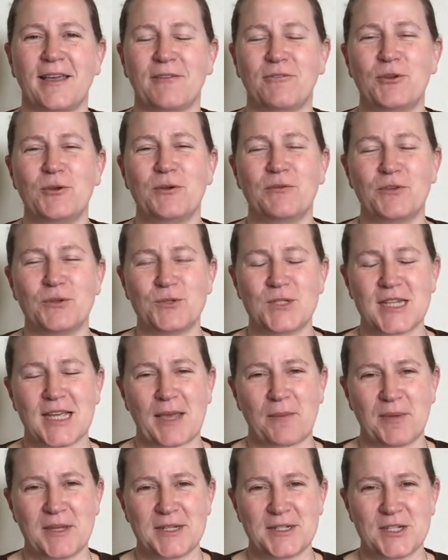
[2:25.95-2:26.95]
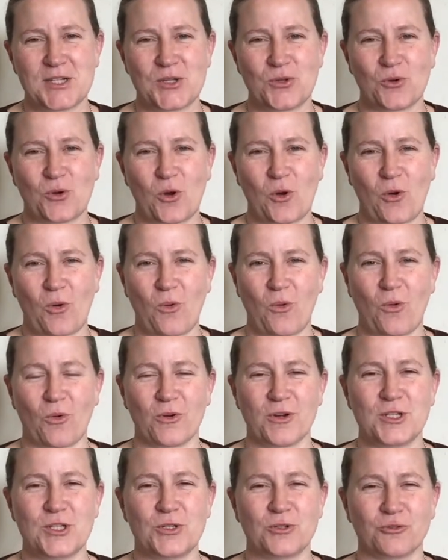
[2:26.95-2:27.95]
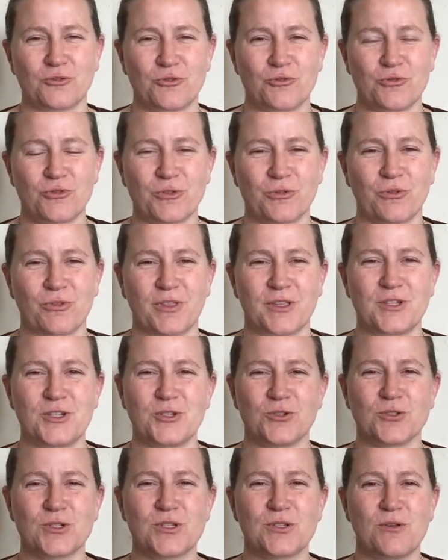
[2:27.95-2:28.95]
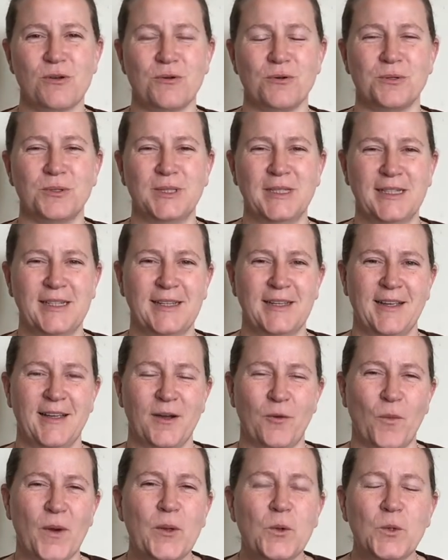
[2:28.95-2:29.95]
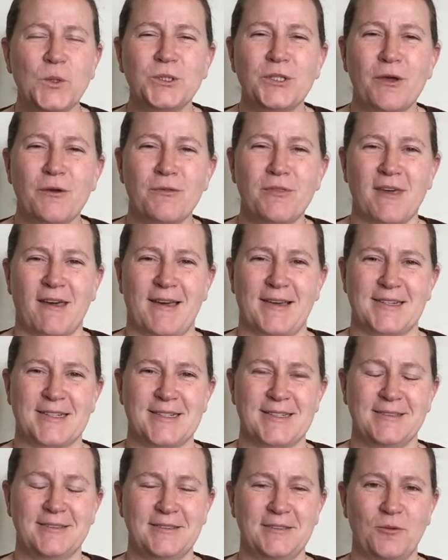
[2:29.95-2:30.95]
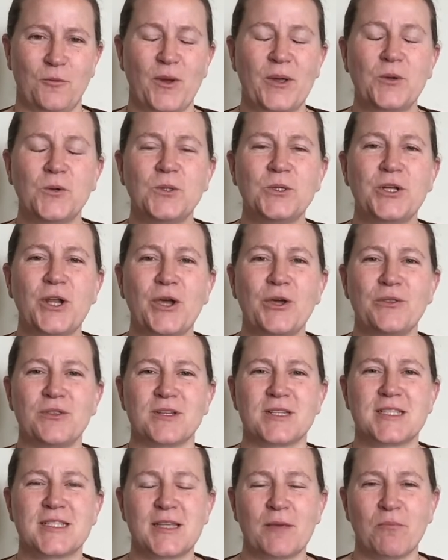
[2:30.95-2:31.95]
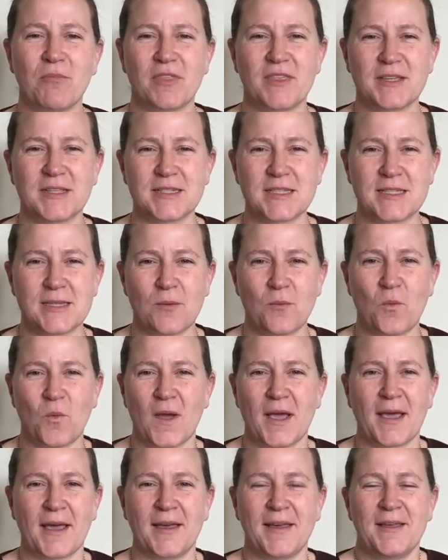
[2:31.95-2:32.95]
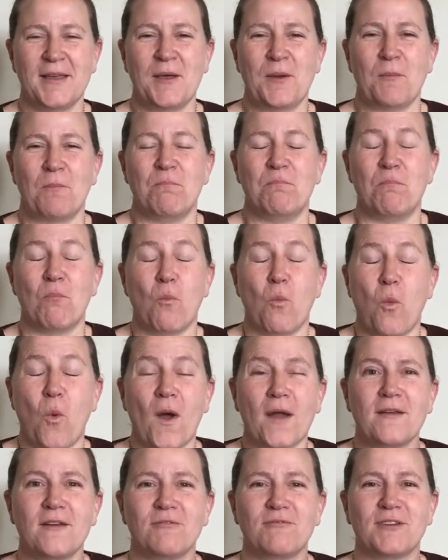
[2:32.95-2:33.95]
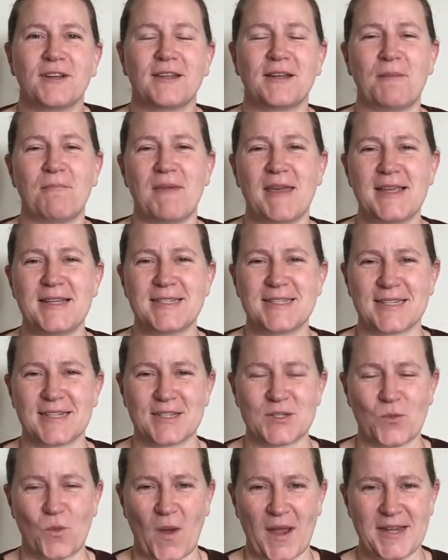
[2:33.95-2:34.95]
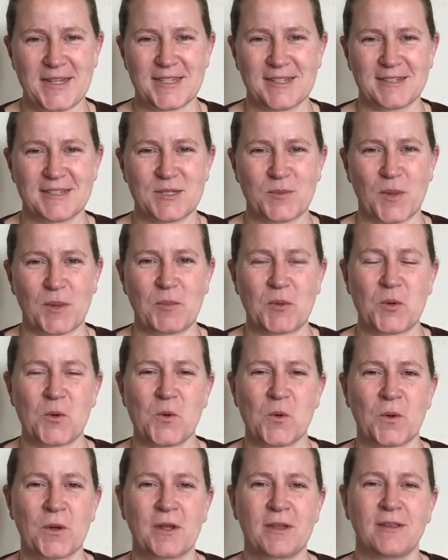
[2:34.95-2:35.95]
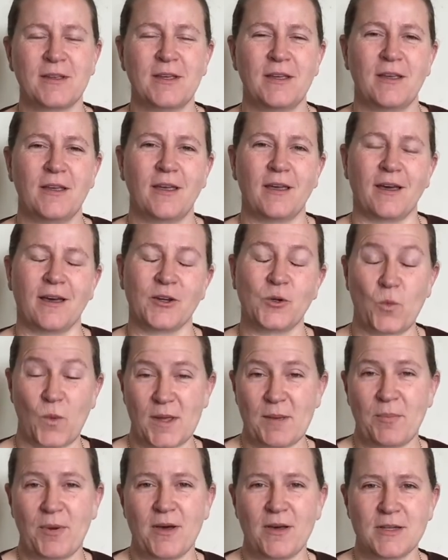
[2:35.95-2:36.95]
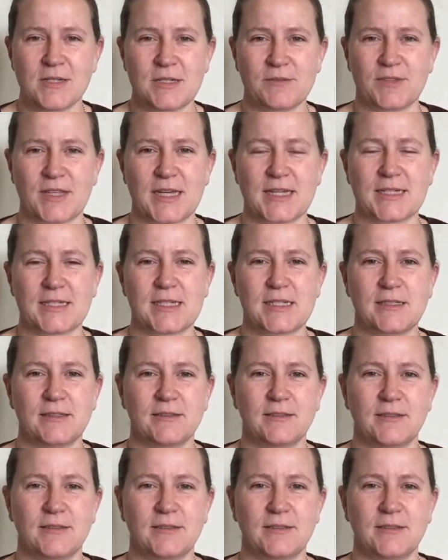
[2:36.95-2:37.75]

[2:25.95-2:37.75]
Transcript: If you tap into your core, into your truth, into your soul, we all know that. We all know that something somewhere wonderful and amazing is waiting to be born. And we're part of that.